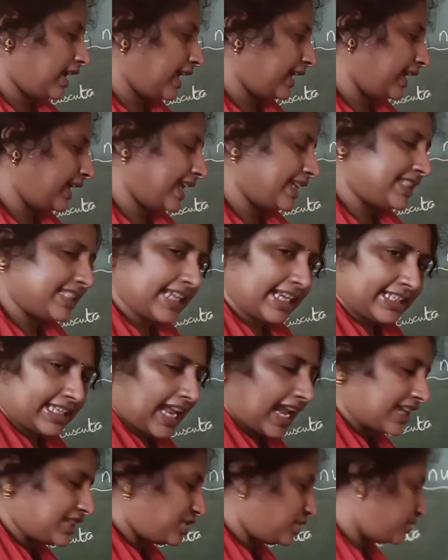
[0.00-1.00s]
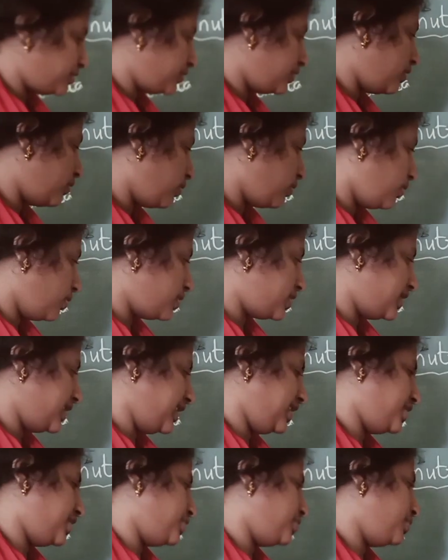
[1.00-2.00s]
gets attached to the host
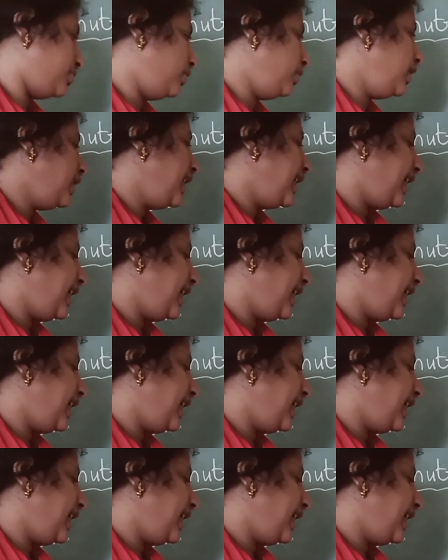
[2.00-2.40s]
tissue,